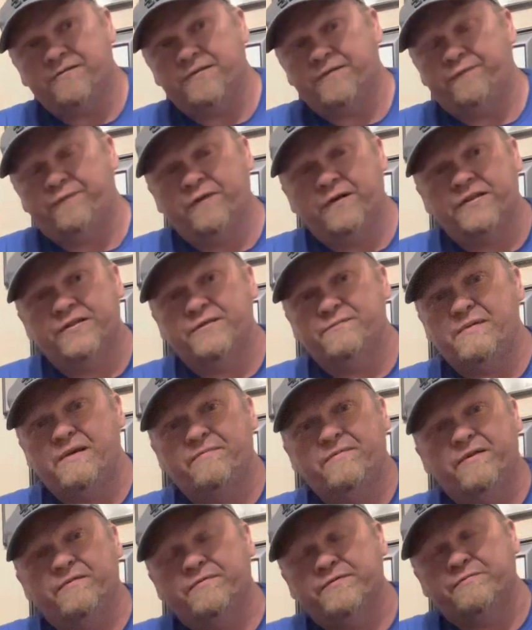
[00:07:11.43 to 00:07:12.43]
of footage, so
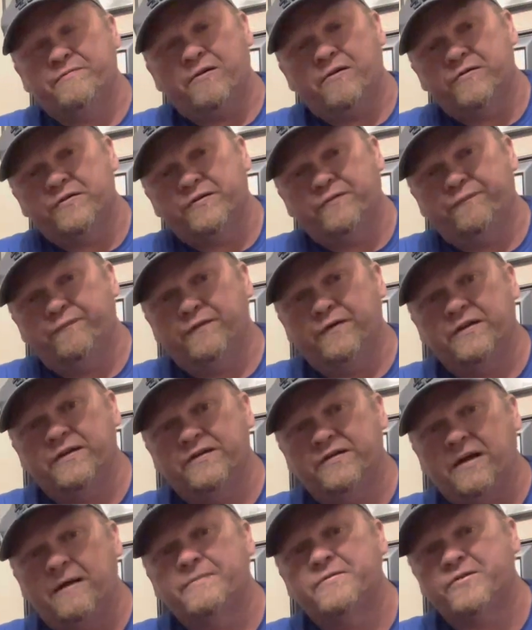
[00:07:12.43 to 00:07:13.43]
maybe there was rehearsal
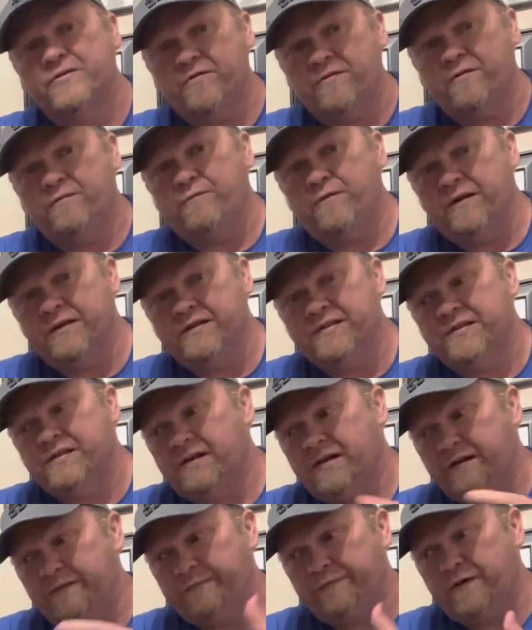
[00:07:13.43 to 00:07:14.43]
footage, I'm sure there
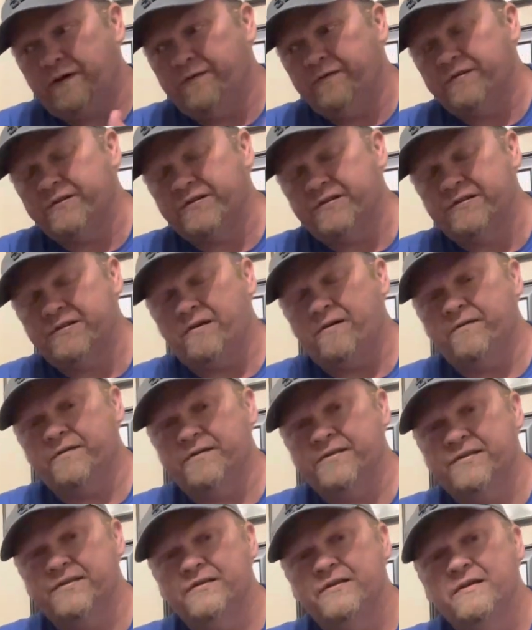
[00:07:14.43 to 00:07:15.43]
was, of other
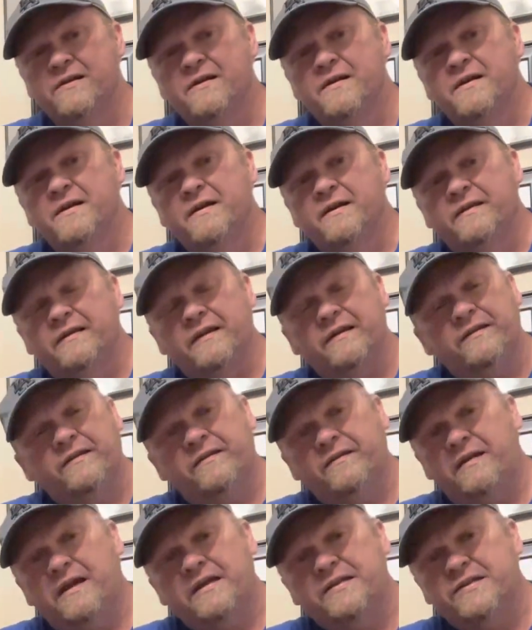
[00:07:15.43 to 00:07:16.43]
songs
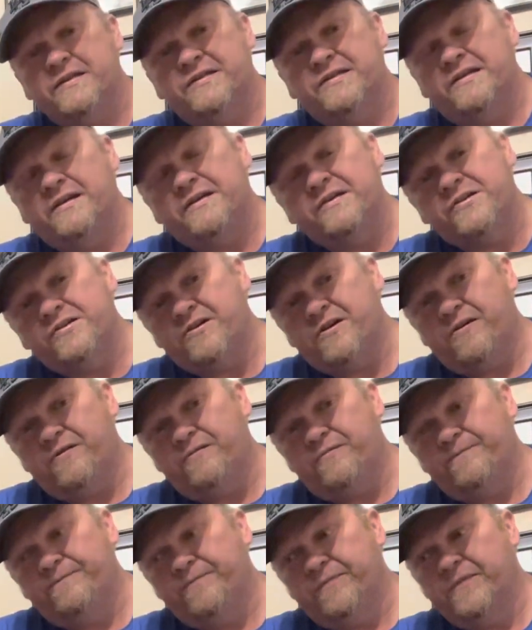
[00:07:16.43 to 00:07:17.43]
that they just didn't
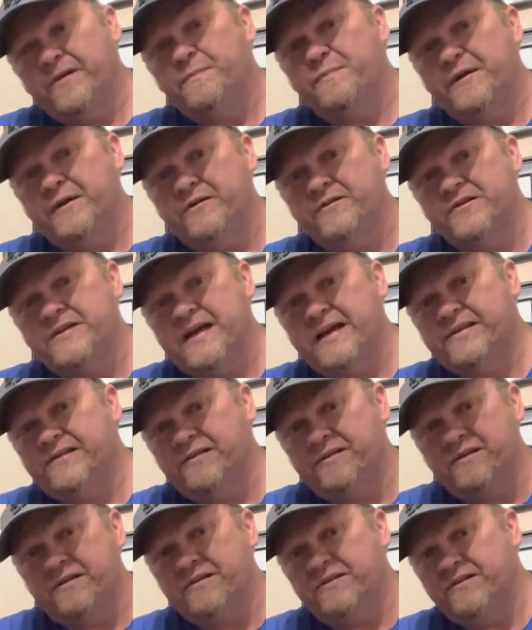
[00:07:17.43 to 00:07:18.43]
show, that Peter
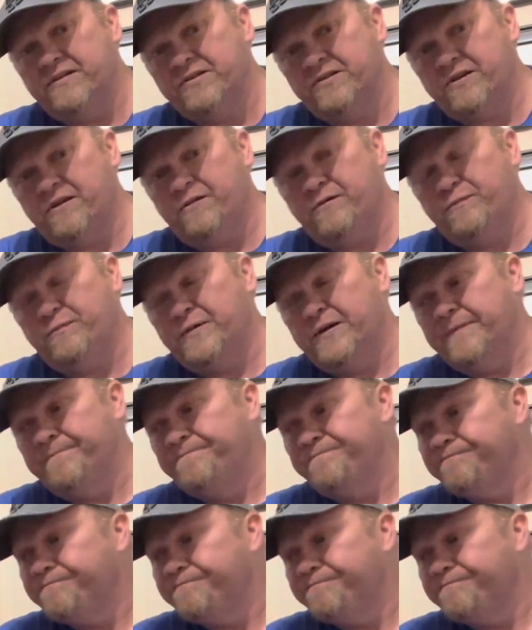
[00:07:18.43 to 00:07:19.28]
Jackson didn't show, but